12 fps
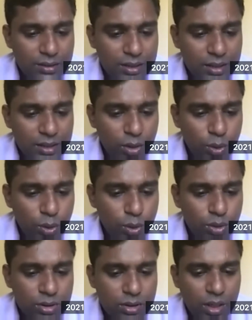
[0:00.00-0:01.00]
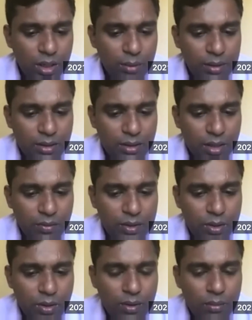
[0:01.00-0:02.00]
So answer induced
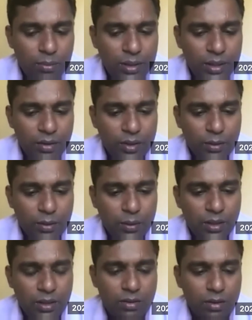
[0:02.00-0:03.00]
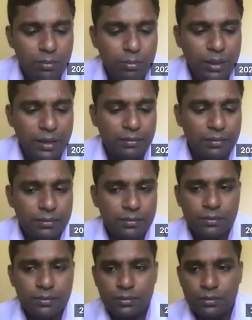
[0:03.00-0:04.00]
three monthly withdrawal bleeding with
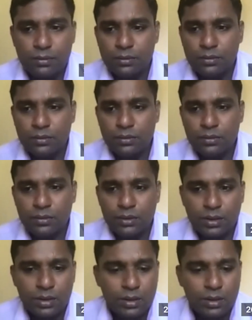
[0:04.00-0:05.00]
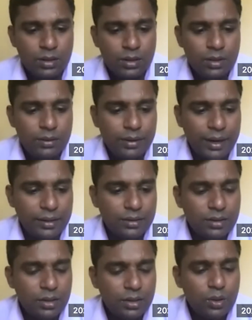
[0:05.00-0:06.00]
progesterone, B.
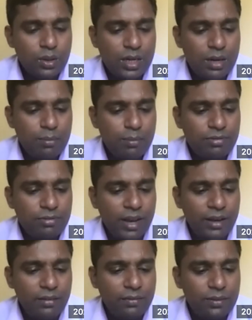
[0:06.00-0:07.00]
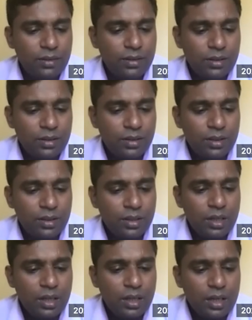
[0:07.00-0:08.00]
Right. Question number five.
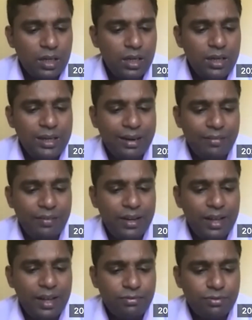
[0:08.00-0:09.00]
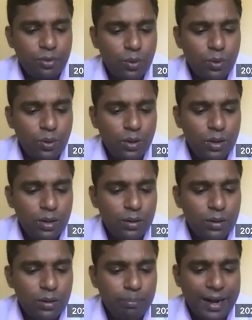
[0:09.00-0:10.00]
A gravida
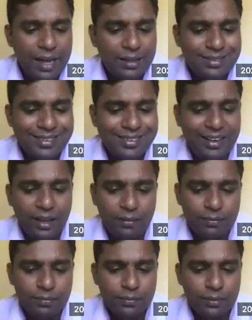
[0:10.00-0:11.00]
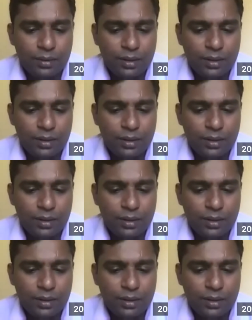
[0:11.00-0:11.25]
for para 3